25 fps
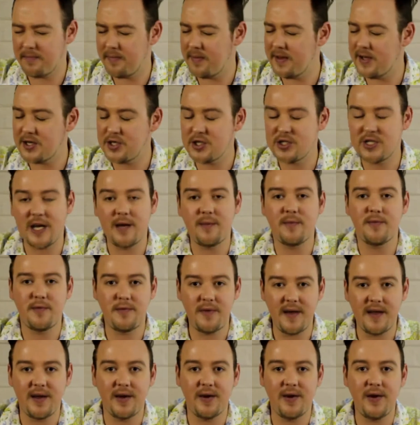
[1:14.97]
pear-shaped
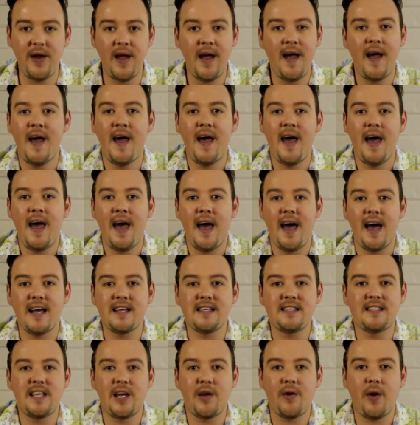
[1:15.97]
figure,
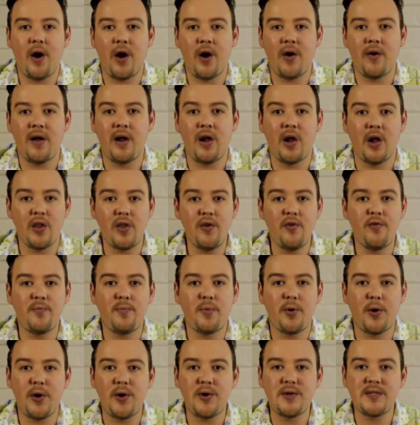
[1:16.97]
as there are a lot of
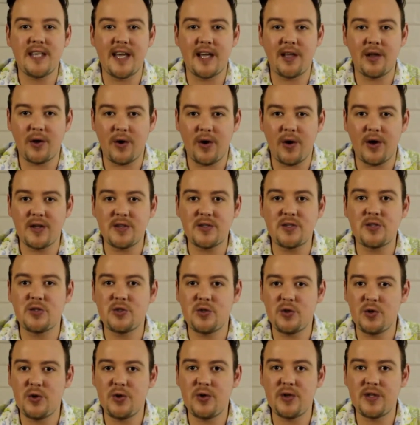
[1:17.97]
pros and cons
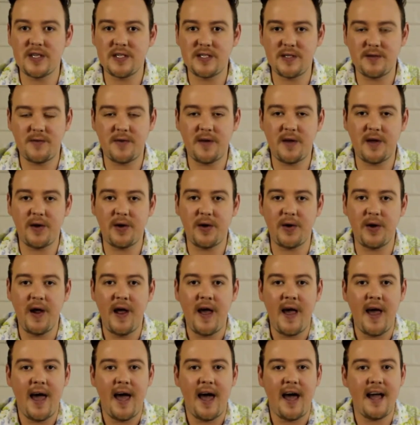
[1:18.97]
to this figure,
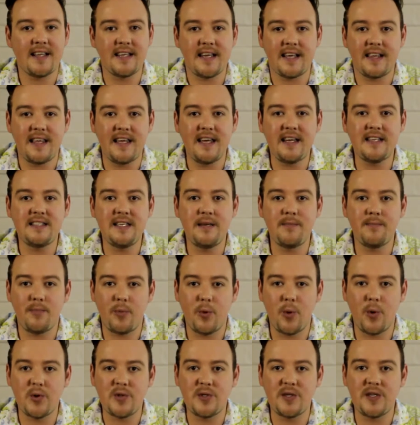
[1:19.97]
and I think it's
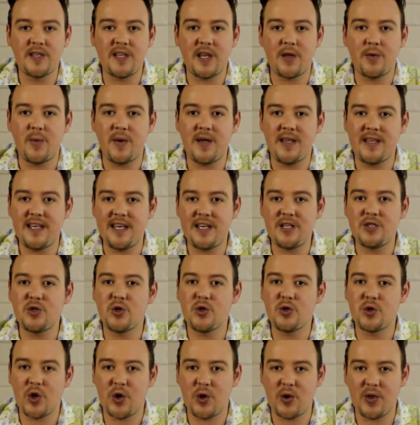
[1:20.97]
important that we need
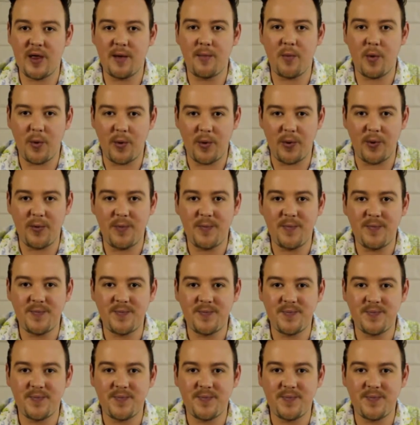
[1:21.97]
to know them all.